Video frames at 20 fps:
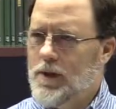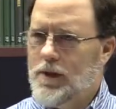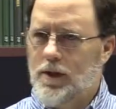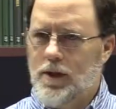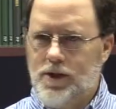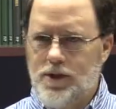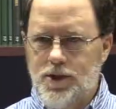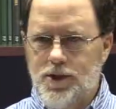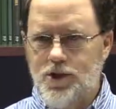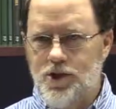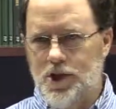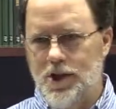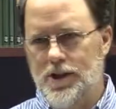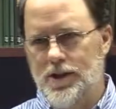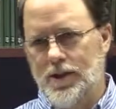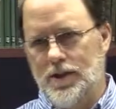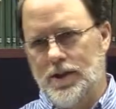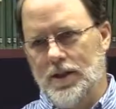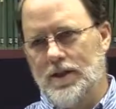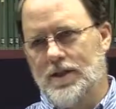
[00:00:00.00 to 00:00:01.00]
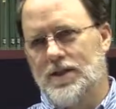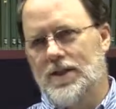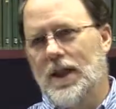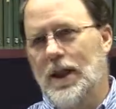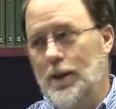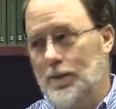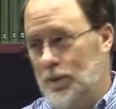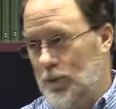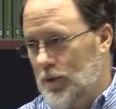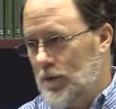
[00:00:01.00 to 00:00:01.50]
This is Jesus'
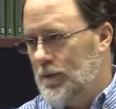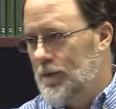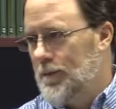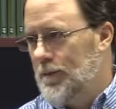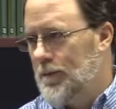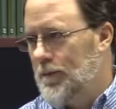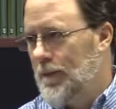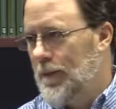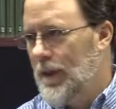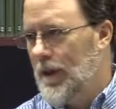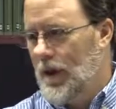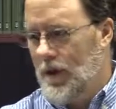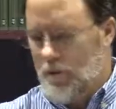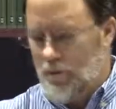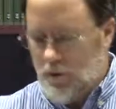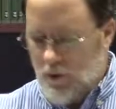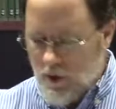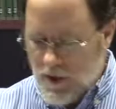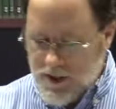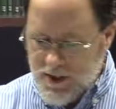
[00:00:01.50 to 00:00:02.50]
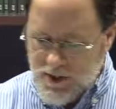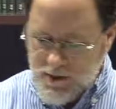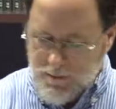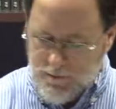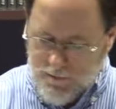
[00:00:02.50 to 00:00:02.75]
example for us to